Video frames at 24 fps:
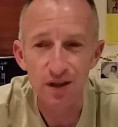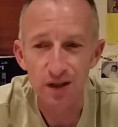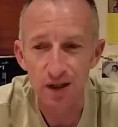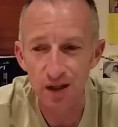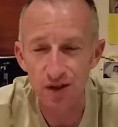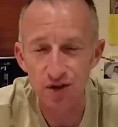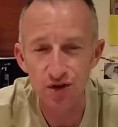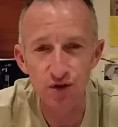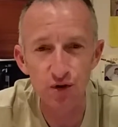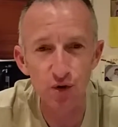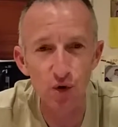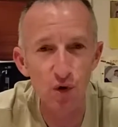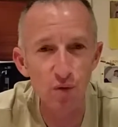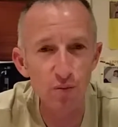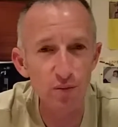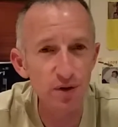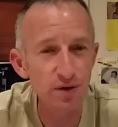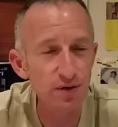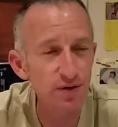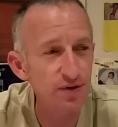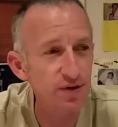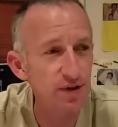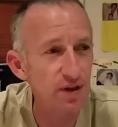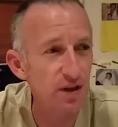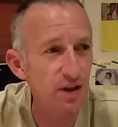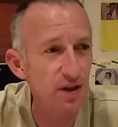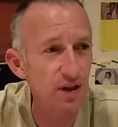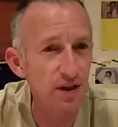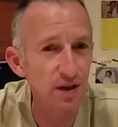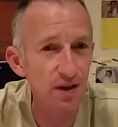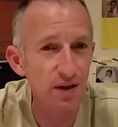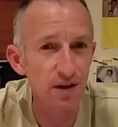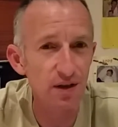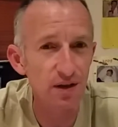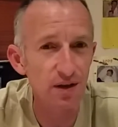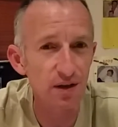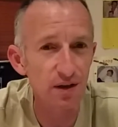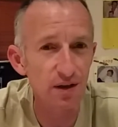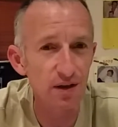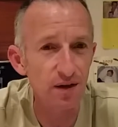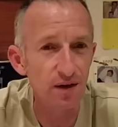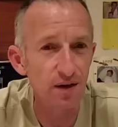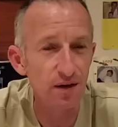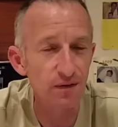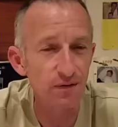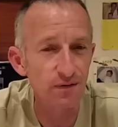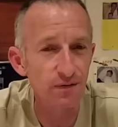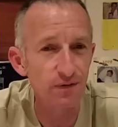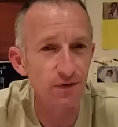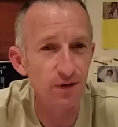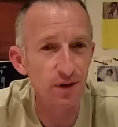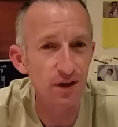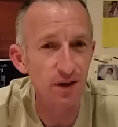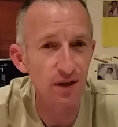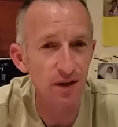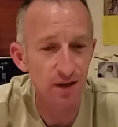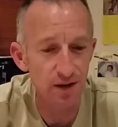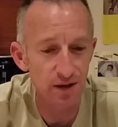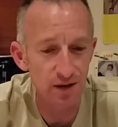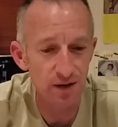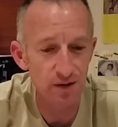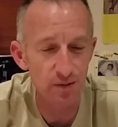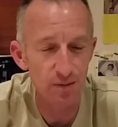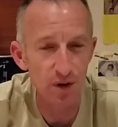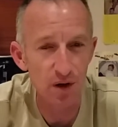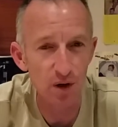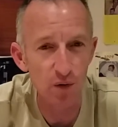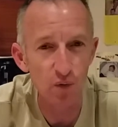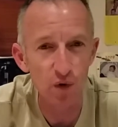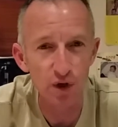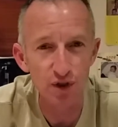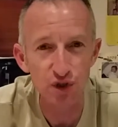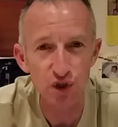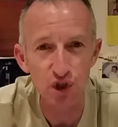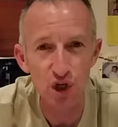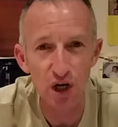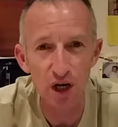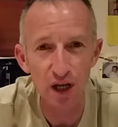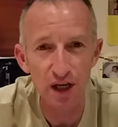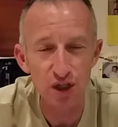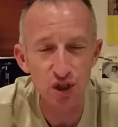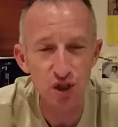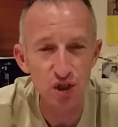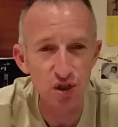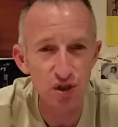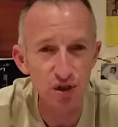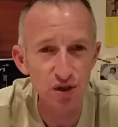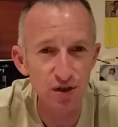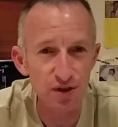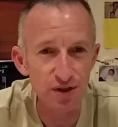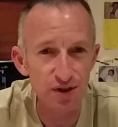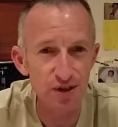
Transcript: installment in my watch collection.